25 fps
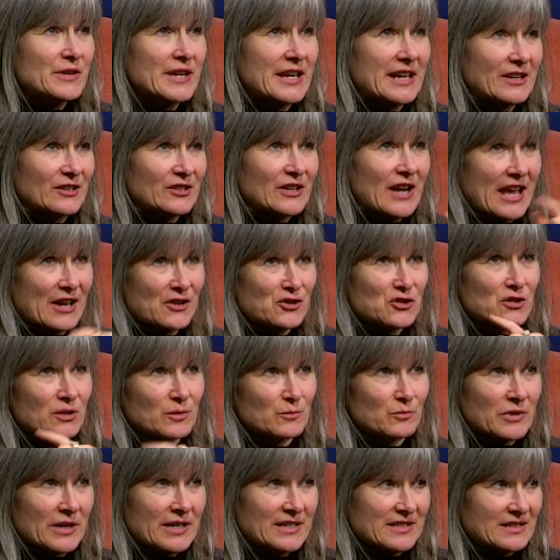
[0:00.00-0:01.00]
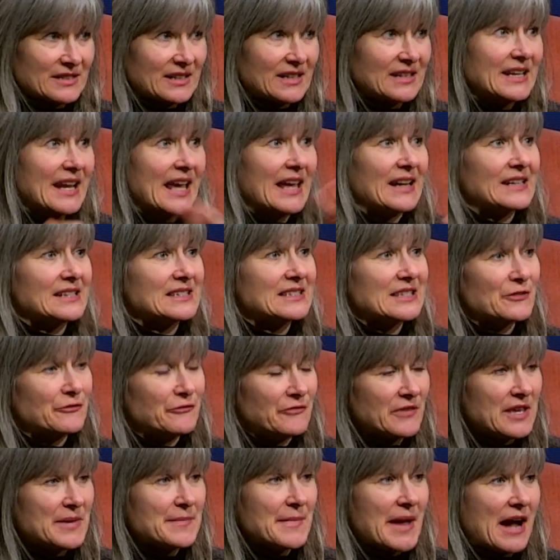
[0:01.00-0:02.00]
International President, and it's a
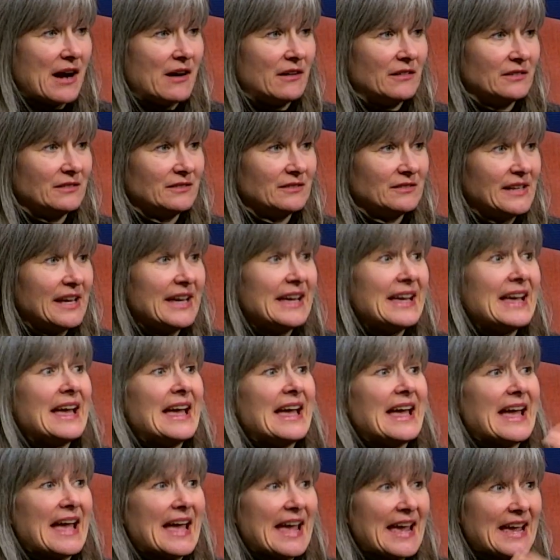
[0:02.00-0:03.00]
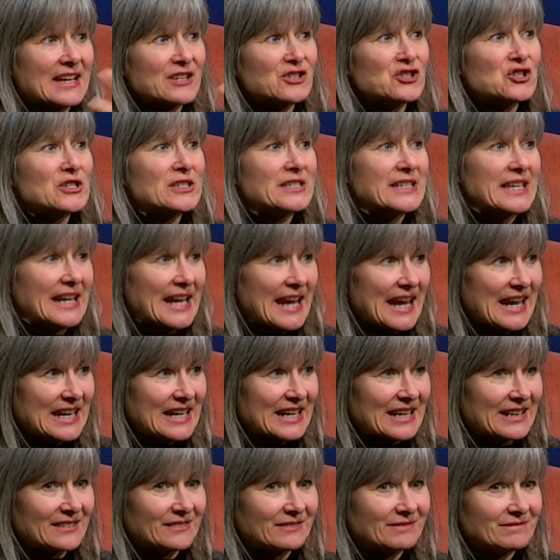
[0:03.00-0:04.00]
female. And she's
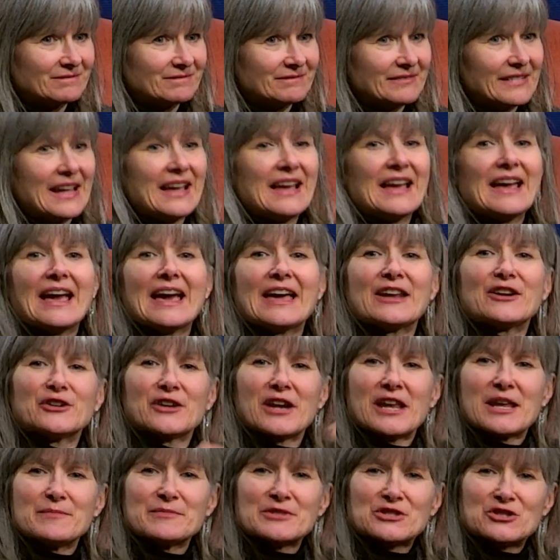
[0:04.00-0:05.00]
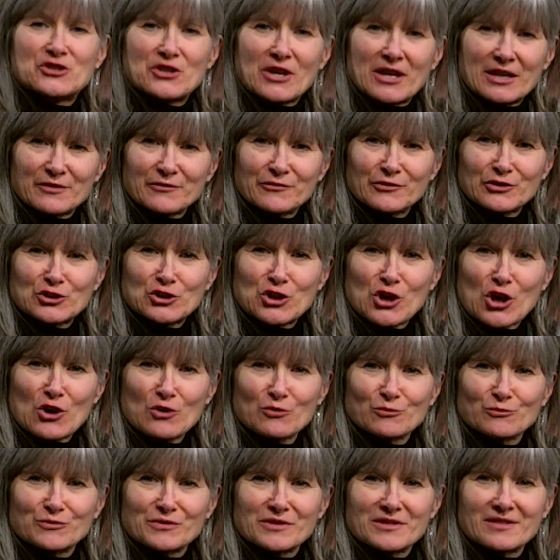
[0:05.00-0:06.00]
Canadian. And her name is Jennifer
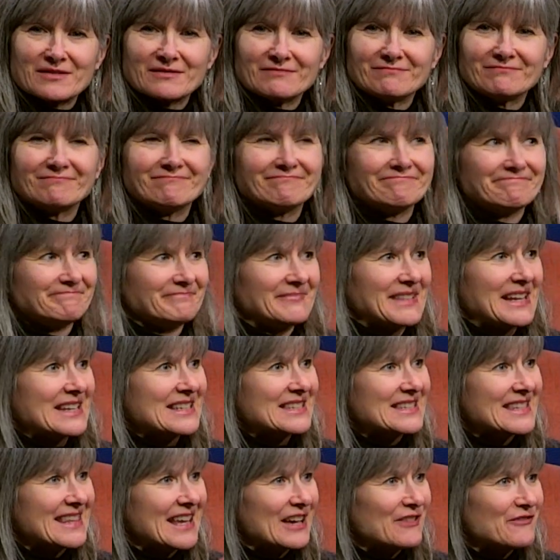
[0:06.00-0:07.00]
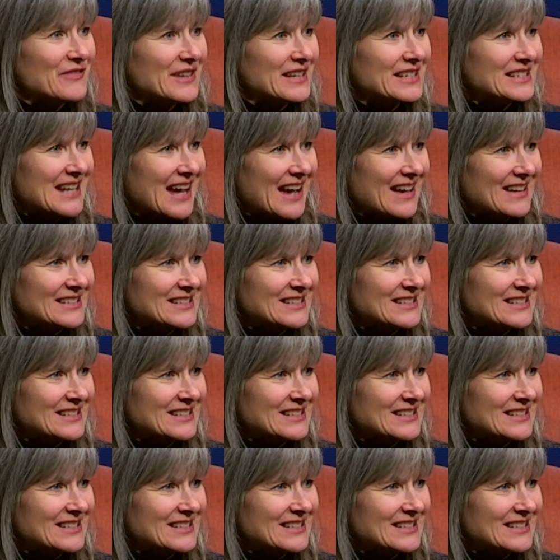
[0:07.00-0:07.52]
Jones. Isn't that fantastic?